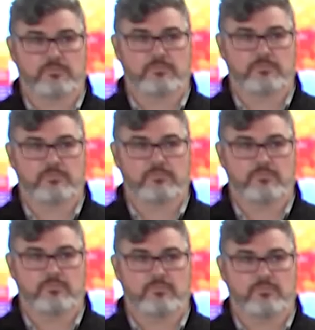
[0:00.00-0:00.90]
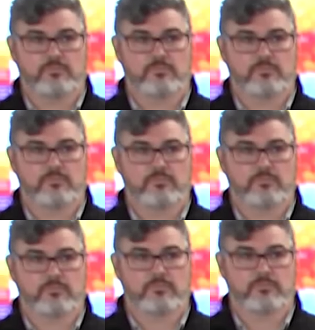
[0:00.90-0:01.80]

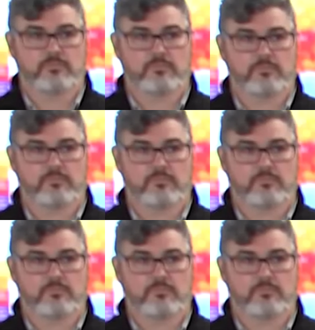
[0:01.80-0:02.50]
The person shown says nothing.